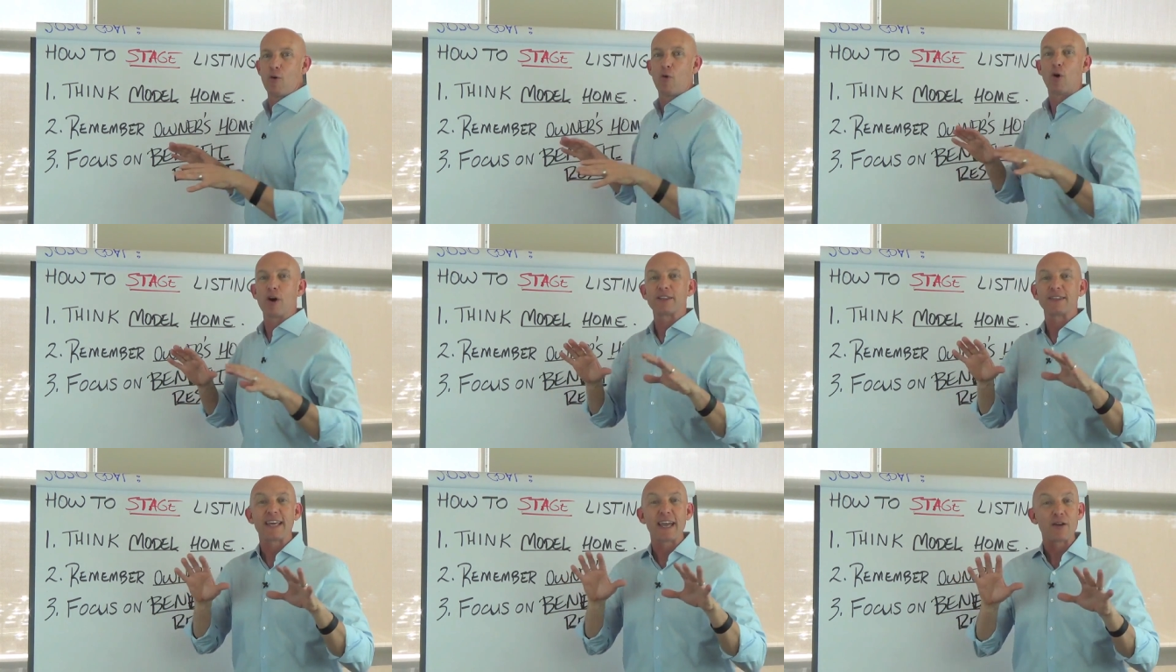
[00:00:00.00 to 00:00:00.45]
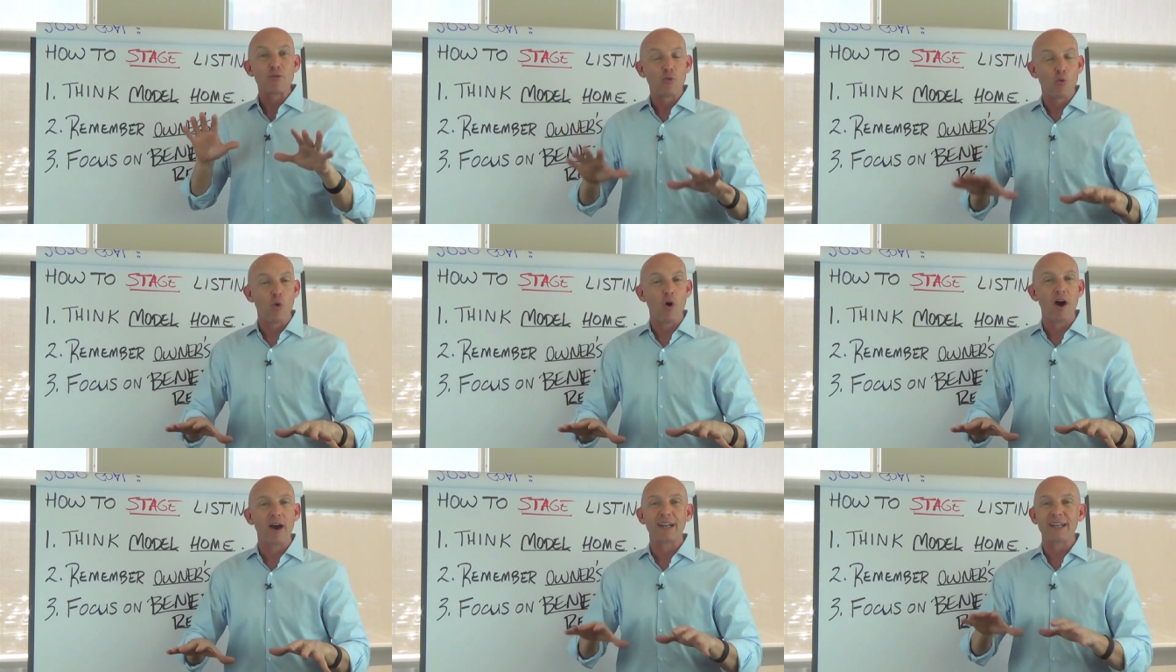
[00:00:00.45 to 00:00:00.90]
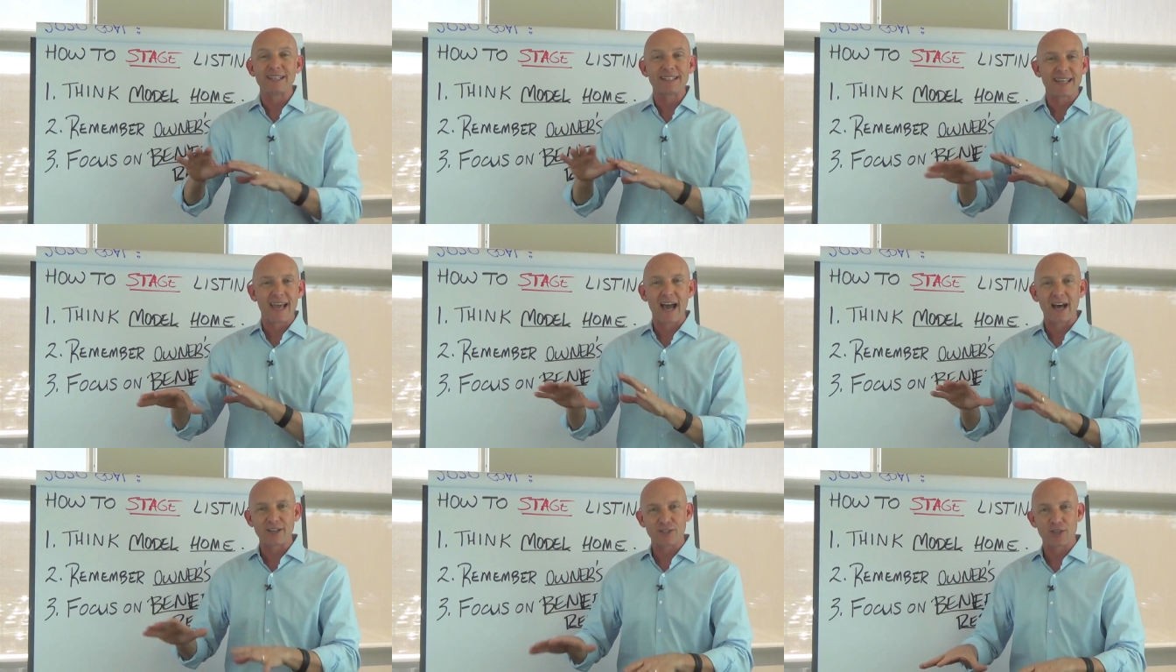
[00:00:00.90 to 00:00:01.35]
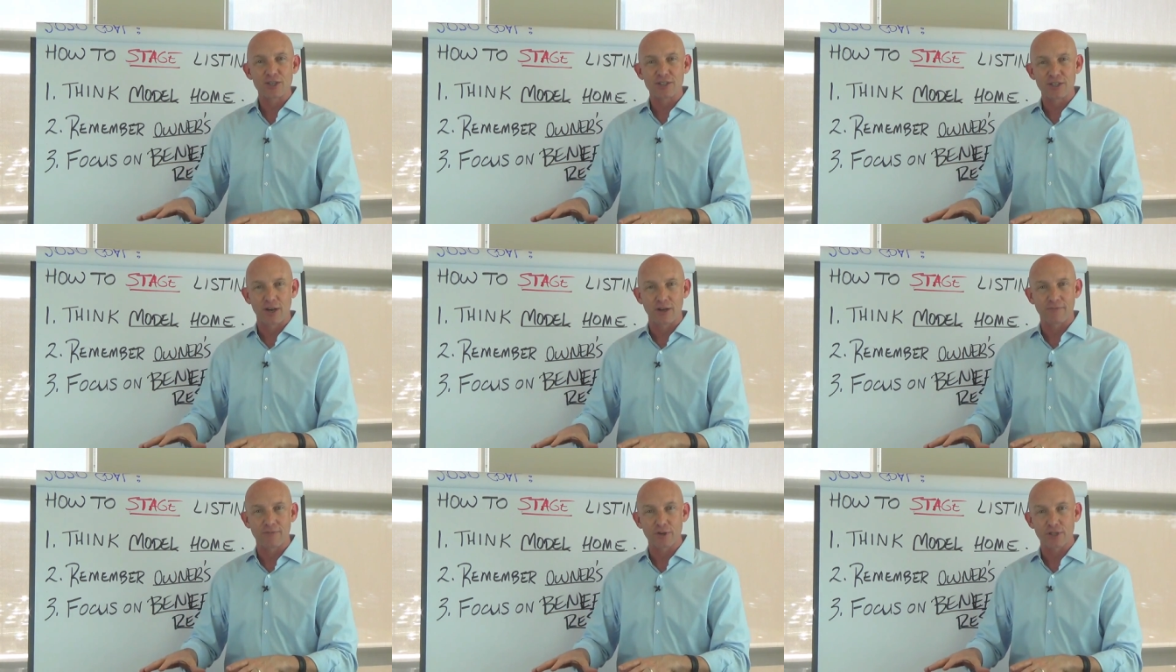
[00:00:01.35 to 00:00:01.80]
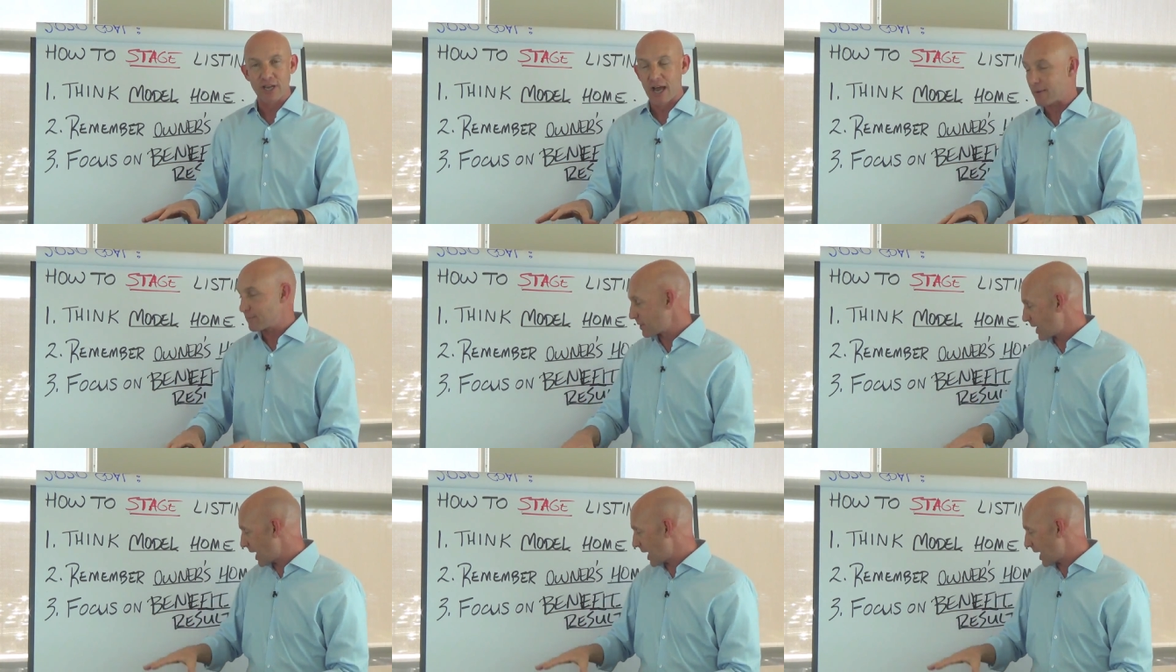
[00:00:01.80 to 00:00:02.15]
what they want is the house to sell for top